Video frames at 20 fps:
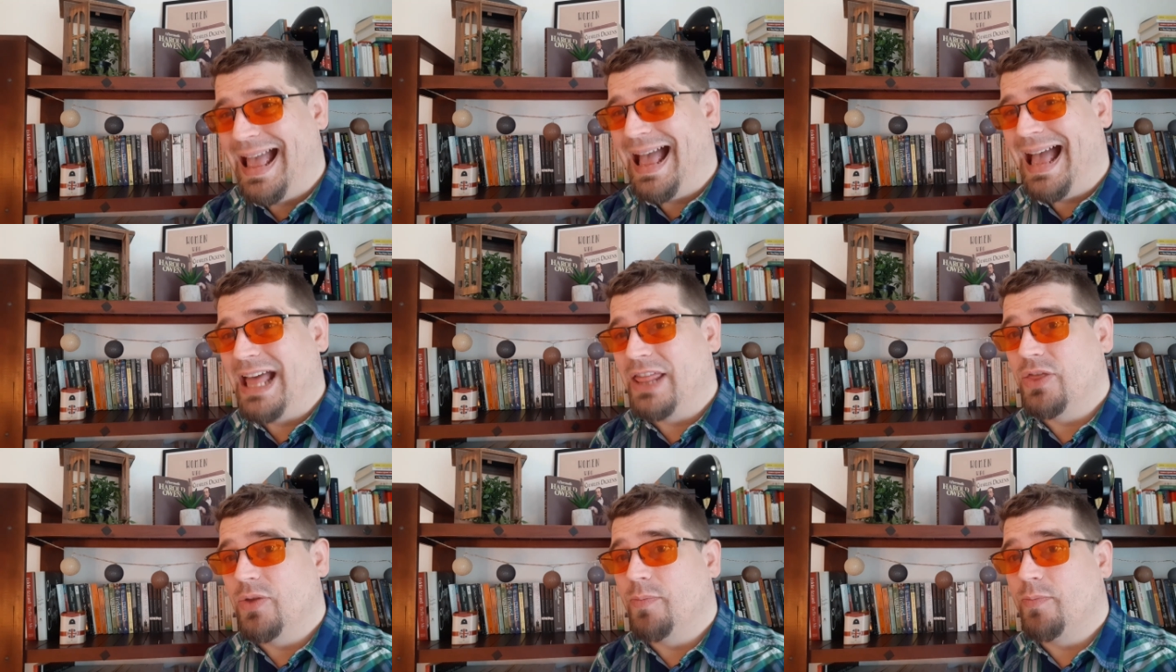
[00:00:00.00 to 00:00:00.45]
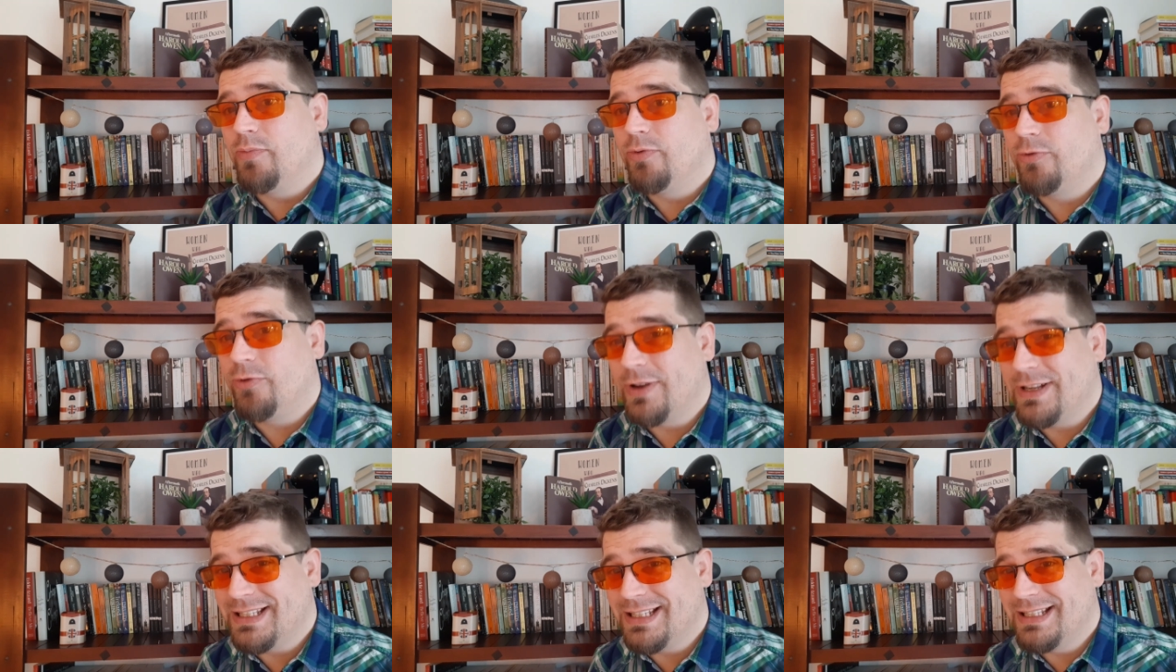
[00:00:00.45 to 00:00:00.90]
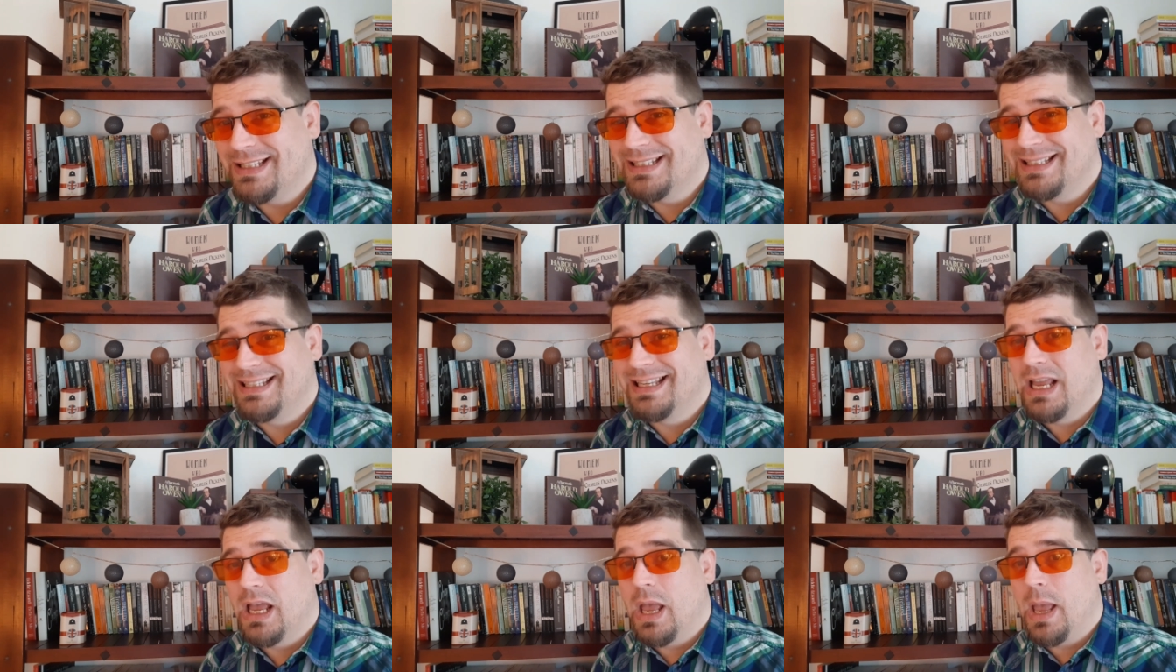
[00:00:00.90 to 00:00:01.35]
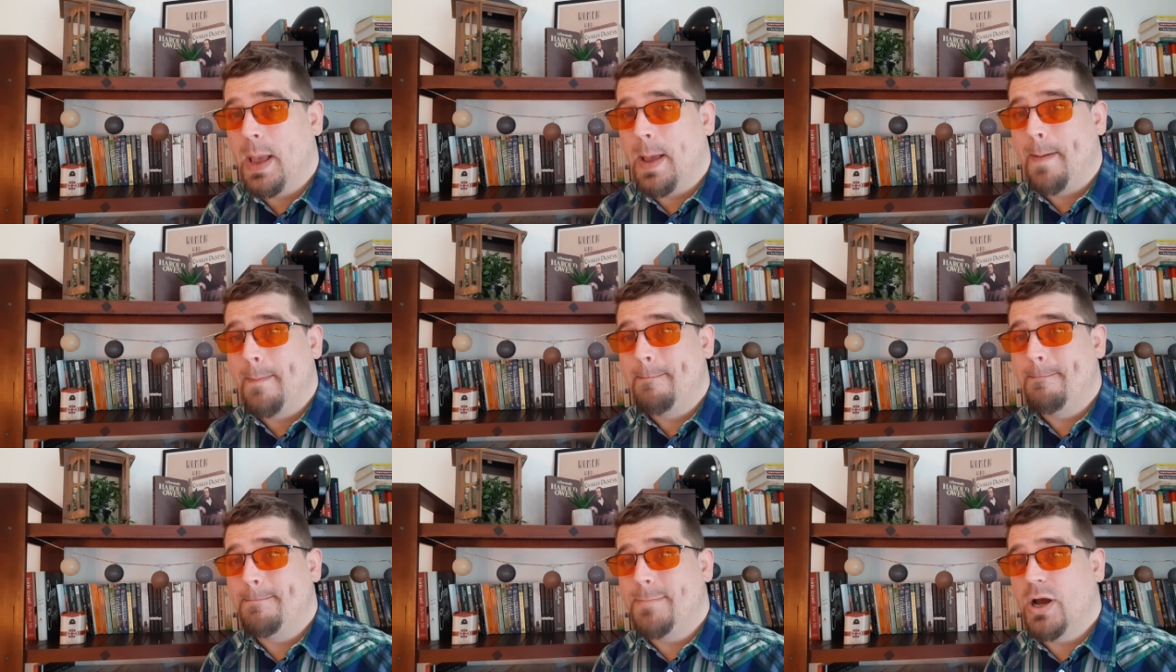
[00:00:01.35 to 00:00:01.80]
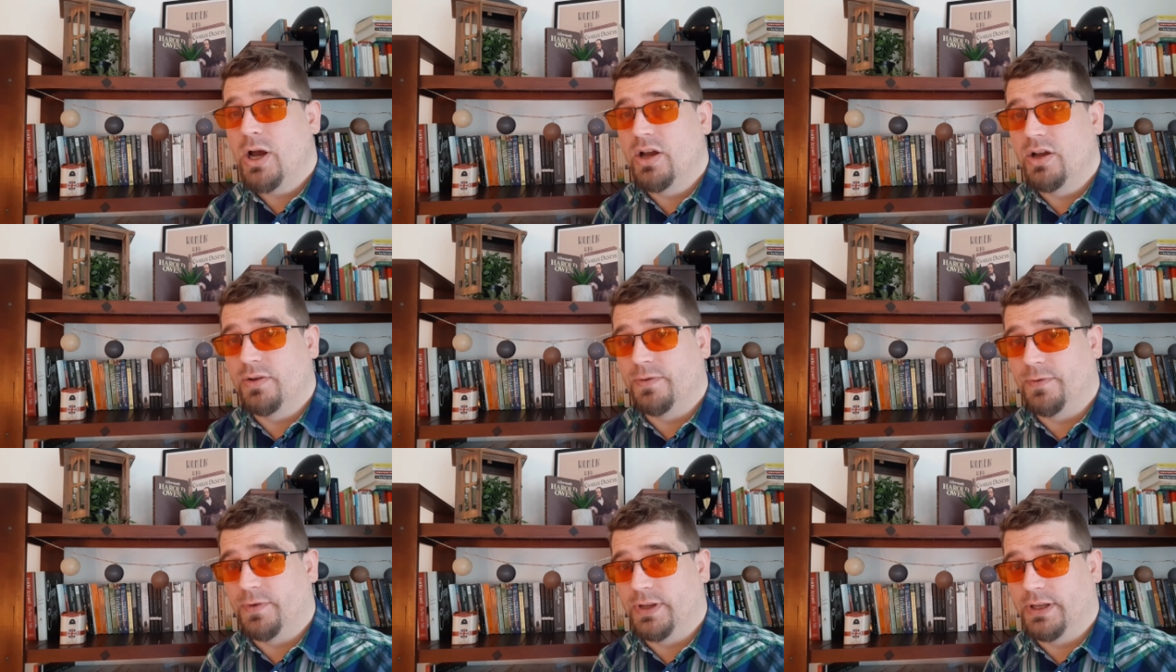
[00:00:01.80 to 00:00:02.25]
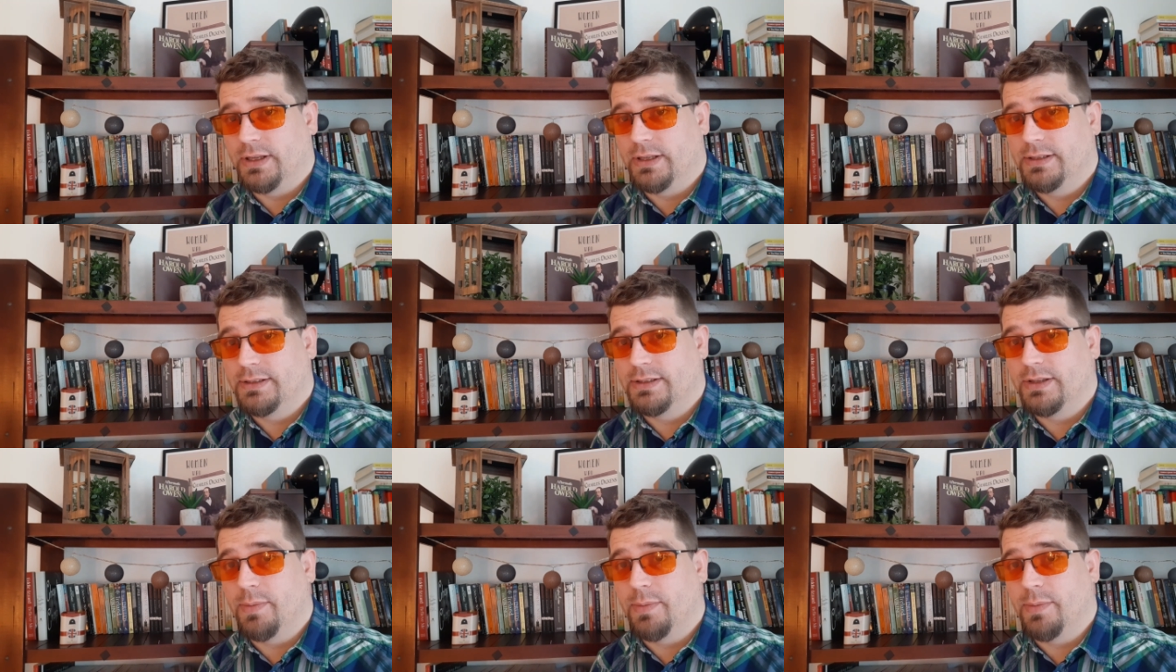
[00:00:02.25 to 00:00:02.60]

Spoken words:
and the present perfect.